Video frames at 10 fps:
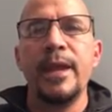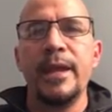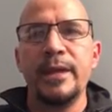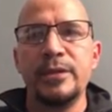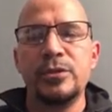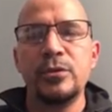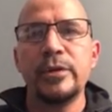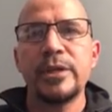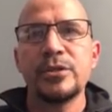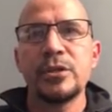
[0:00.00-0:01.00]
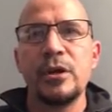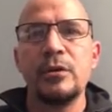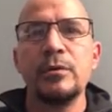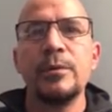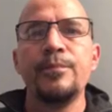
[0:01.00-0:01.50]
In doing
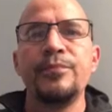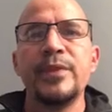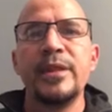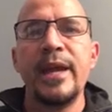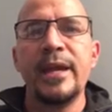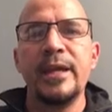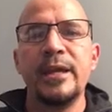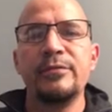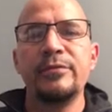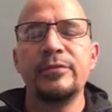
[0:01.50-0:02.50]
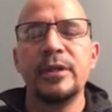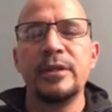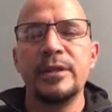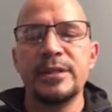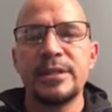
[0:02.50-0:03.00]
so, they give
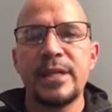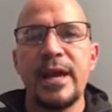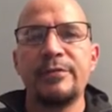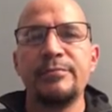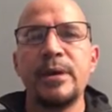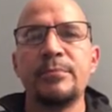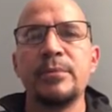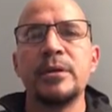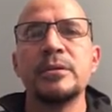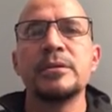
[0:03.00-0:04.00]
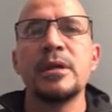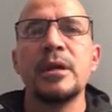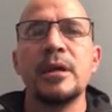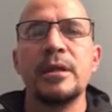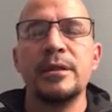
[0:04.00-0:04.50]
the staff members
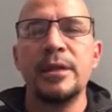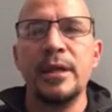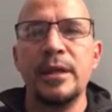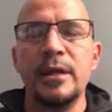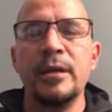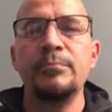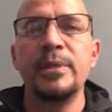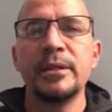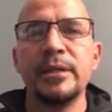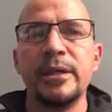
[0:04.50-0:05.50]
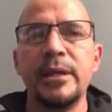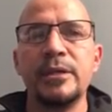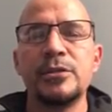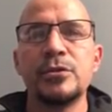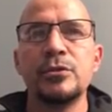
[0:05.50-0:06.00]
the
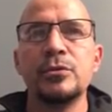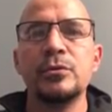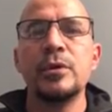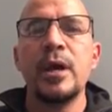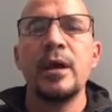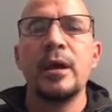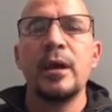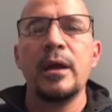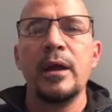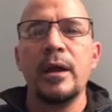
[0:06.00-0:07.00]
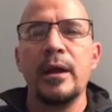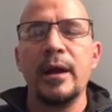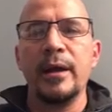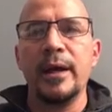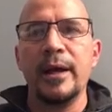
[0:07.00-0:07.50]
ability to
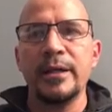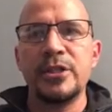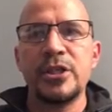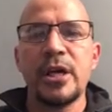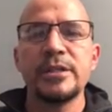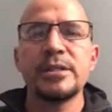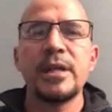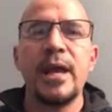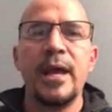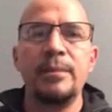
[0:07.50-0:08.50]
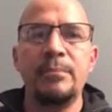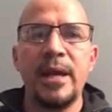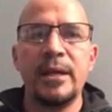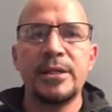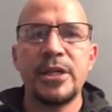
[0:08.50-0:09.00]
adjust and
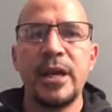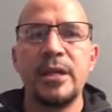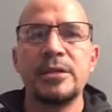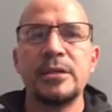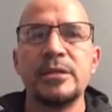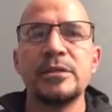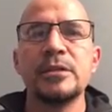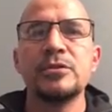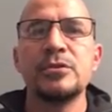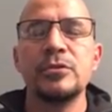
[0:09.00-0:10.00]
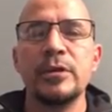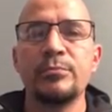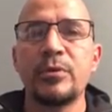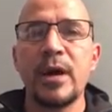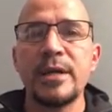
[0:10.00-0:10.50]
make changes to the
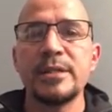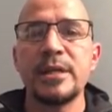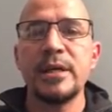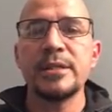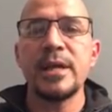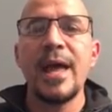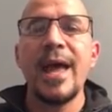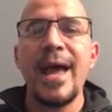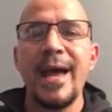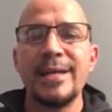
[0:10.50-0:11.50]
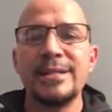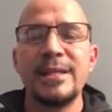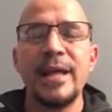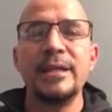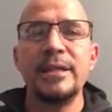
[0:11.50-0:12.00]
process as
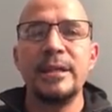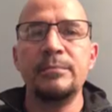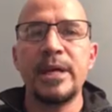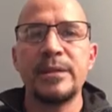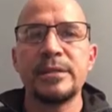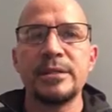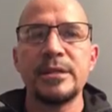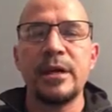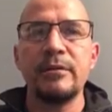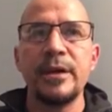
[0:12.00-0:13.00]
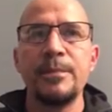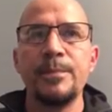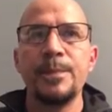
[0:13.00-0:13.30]
they deem necessary.